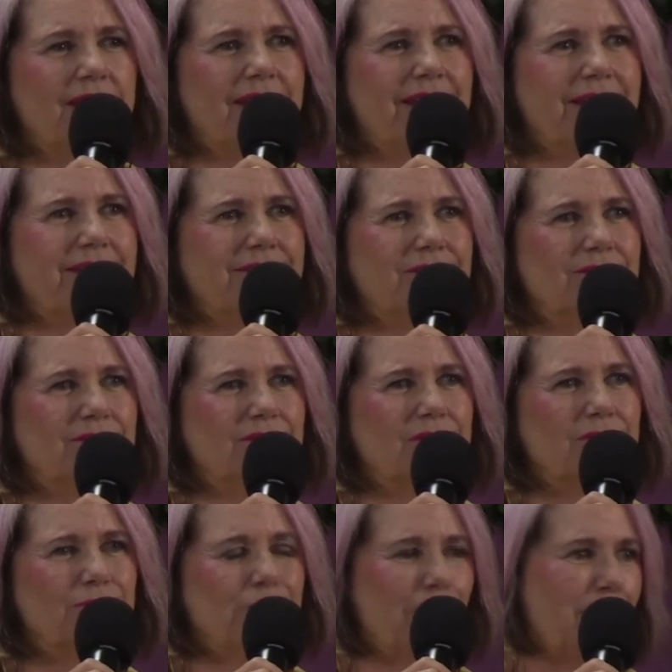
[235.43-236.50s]
and
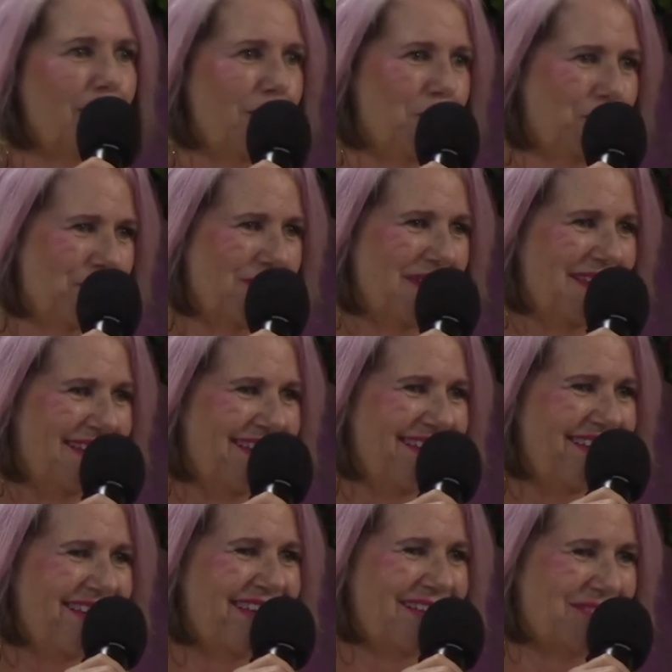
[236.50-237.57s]
frail
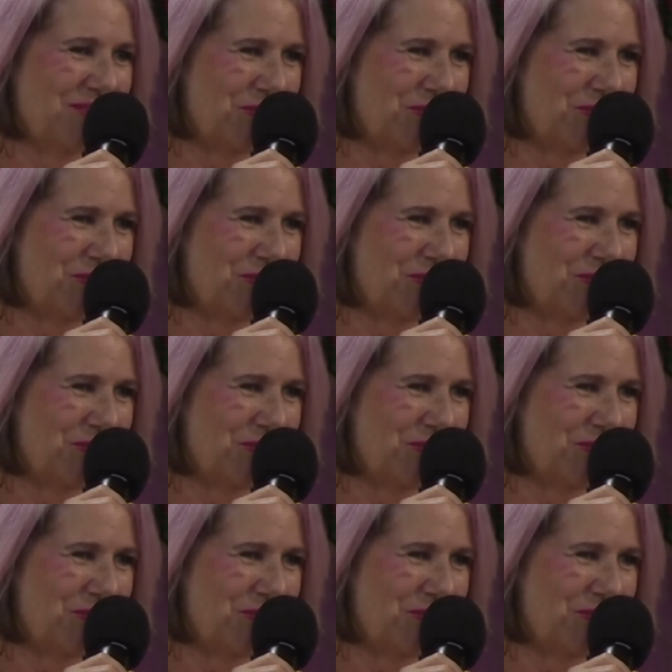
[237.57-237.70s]
and